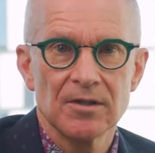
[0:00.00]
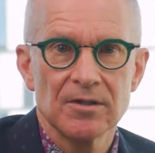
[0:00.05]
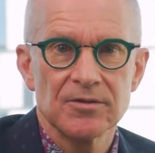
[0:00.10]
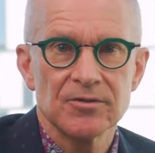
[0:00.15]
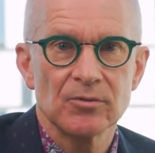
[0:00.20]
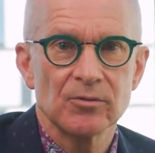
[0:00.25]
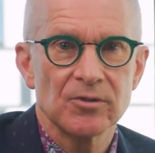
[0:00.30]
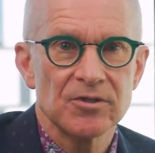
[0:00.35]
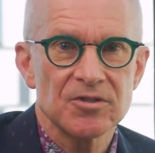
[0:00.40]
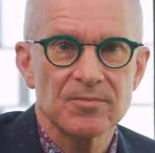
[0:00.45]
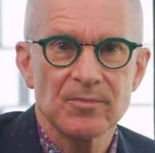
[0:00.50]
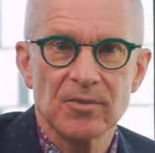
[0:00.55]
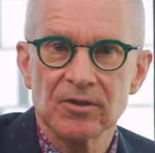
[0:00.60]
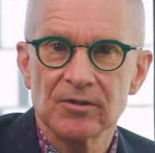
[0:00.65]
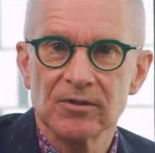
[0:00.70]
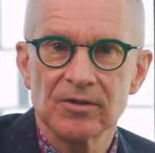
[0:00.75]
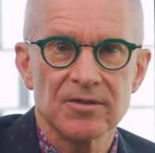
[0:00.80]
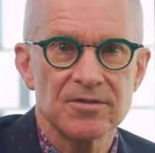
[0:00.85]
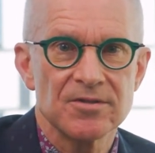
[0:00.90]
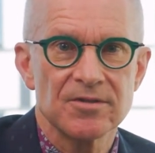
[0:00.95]
to
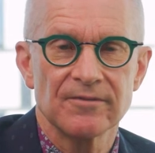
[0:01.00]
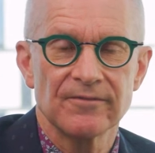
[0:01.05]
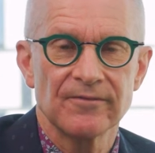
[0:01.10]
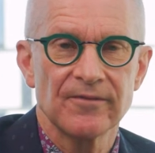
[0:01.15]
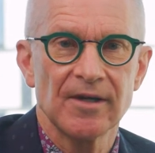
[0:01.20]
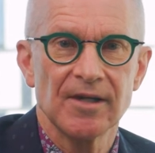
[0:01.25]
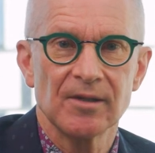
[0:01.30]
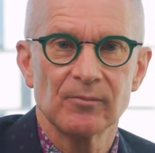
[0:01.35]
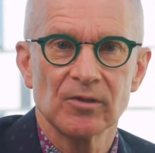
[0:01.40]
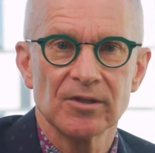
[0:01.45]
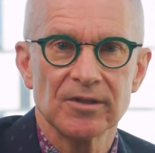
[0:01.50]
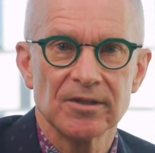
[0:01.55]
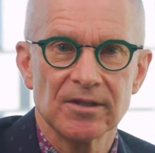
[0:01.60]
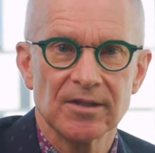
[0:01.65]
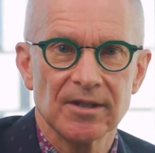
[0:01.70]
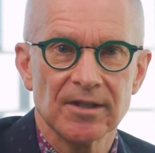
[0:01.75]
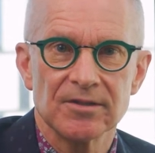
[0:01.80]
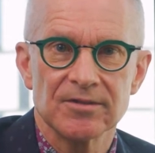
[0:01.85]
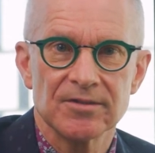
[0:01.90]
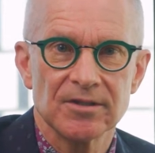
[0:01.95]
experience a family
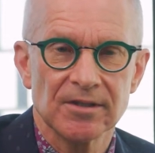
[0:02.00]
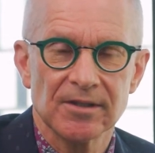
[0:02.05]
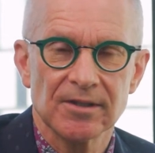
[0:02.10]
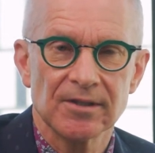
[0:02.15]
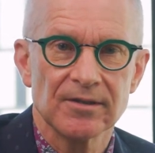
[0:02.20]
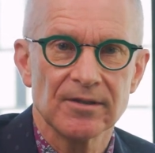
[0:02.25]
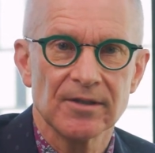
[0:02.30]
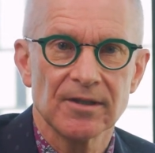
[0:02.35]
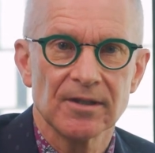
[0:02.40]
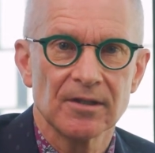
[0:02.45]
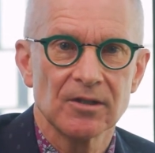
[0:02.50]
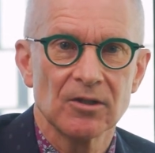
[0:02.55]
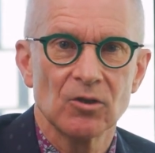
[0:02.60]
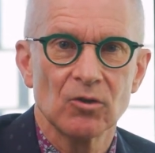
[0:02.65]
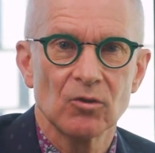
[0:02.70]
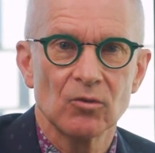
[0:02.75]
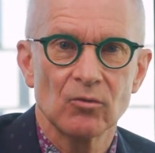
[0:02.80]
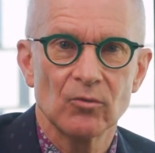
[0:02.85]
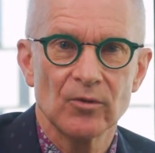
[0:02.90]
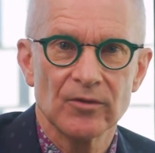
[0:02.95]
get together
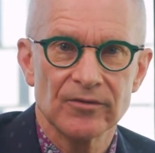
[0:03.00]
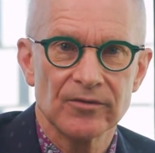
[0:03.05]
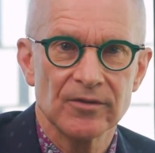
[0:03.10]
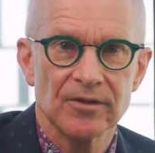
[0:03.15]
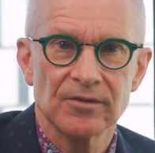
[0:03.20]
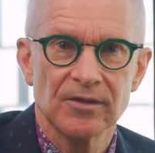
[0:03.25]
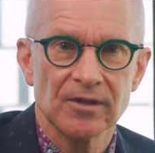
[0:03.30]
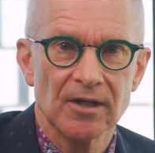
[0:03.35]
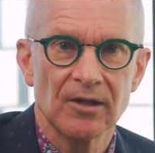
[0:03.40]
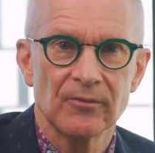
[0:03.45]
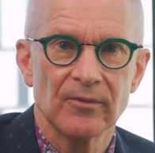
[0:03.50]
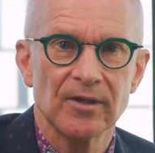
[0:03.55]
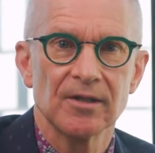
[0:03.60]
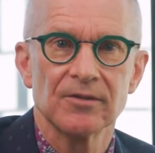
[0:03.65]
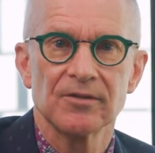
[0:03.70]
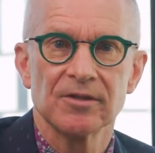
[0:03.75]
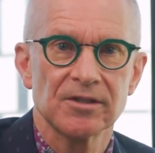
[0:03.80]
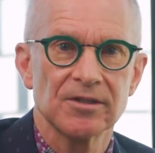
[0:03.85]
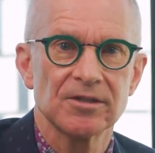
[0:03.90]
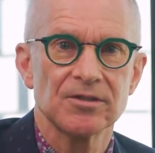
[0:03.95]
around
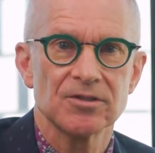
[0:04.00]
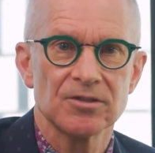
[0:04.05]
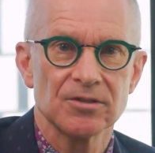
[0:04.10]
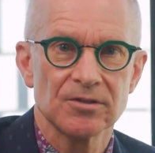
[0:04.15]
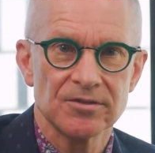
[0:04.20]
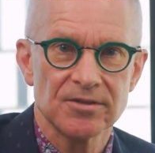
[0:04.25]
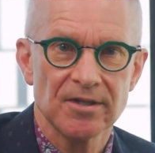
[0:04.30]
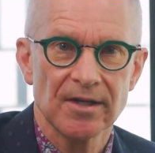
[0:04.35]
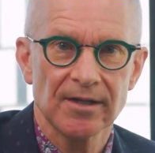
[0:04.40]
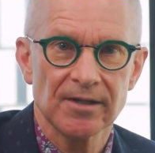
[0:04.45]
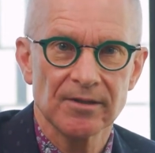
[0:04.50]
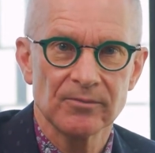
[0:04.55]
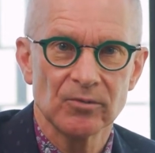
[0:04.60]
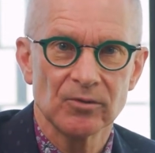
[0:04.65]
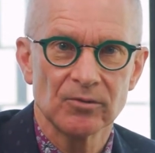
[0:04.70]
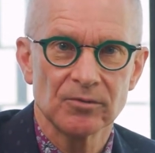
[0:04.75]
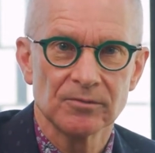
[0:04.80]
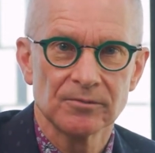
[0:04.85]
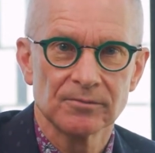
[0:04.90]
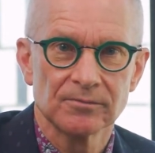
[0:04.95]
the kitchen
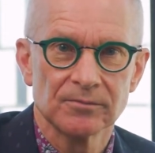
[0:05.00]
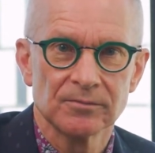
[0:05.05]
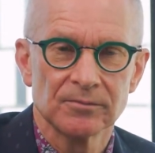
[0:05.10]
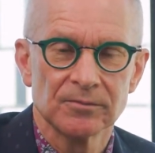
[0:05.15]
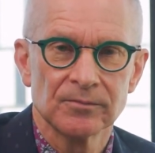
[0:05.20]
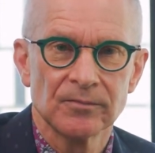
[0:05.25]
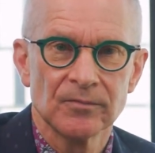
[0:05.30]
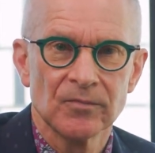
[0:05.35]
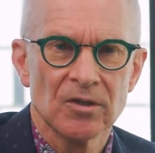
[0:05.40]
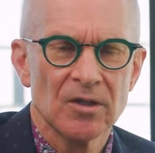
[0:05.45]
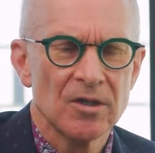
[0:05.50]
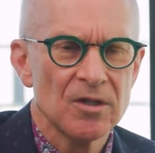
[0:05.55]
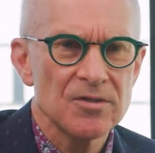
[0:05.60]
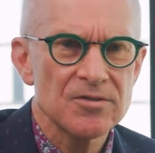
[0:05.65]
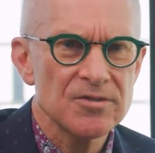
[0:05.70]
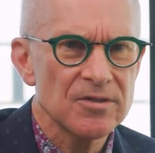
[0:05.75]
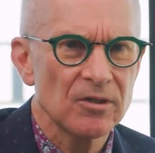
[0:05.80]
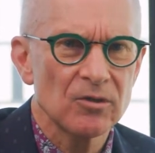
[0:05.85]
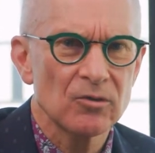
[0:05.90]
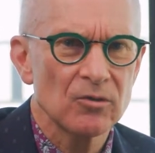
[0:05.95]
table.
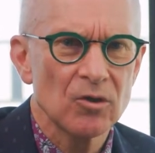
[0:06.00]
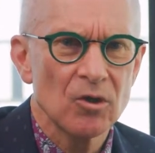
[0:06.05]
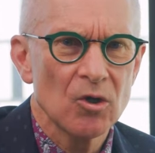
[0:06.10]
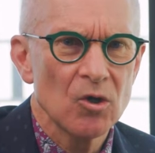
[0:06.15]
So